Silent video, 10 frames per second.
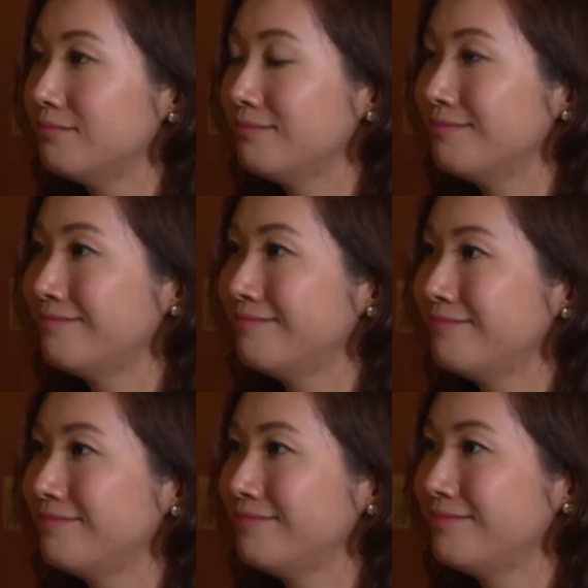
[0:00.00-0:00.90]
Christy
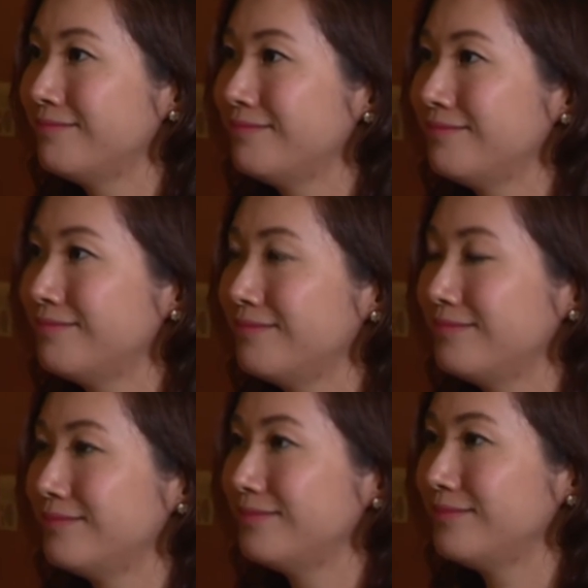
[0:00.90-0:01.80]
Lee, many thanks for your
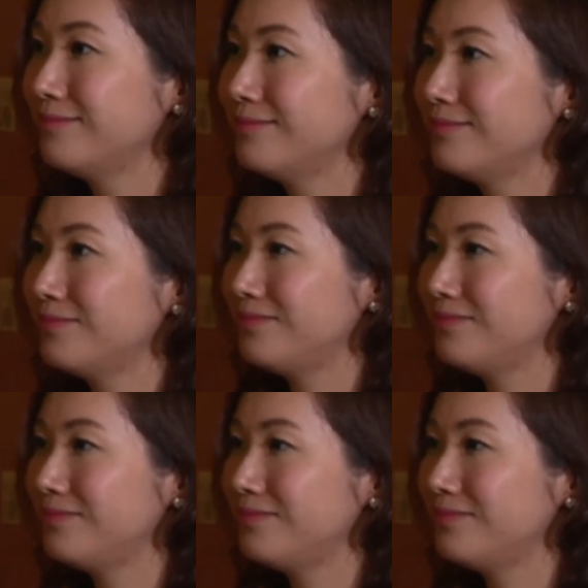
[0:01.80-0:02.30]
insights.